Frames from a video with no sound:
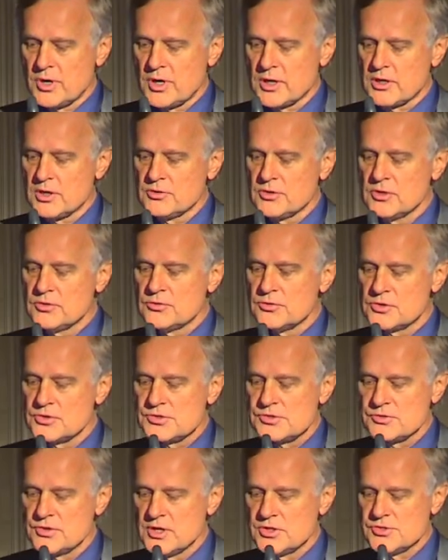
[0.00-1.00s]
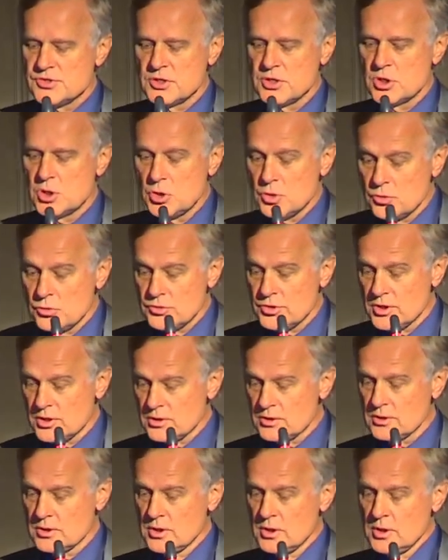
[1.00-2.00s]
market interest rates,
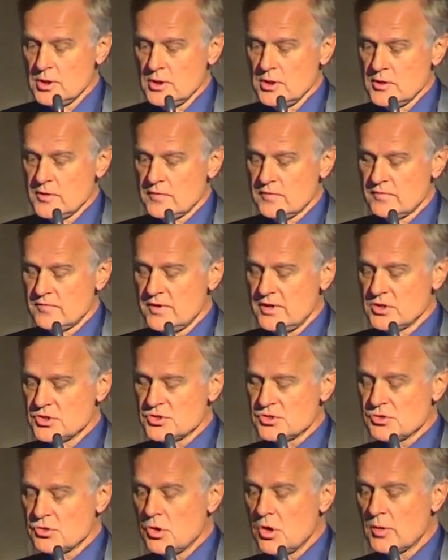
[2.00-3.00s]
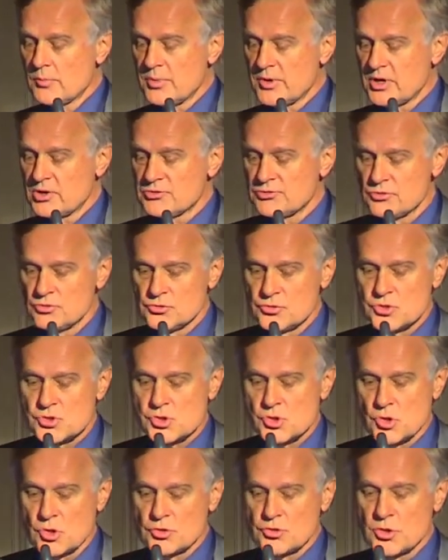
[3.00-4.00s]
including very strong pass-through to
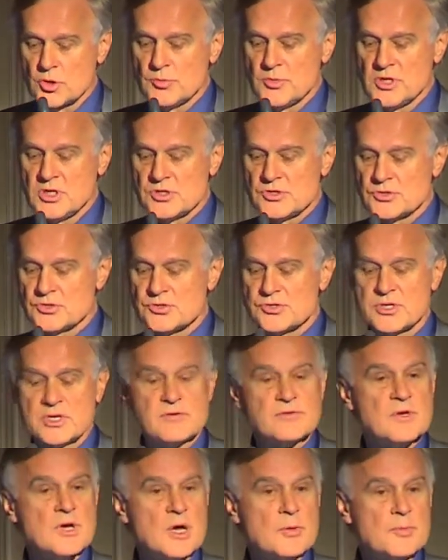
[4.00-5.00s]
short-term yields on safe